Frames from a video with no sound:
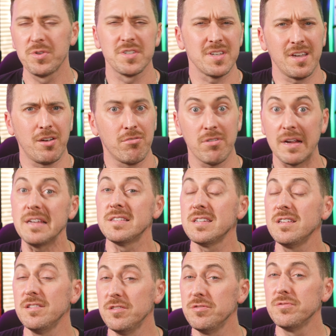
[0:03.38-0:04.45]
which is a
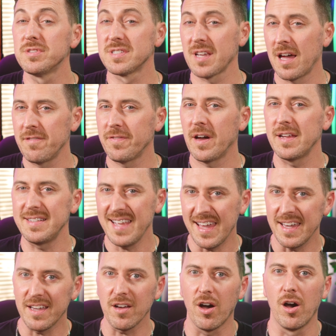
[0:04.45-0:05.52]
crazy new sci-fi
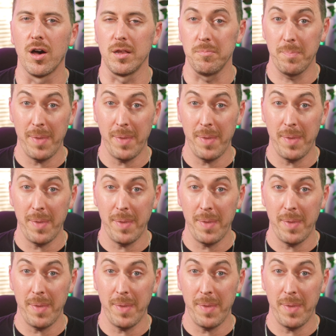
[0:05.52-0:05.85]
take on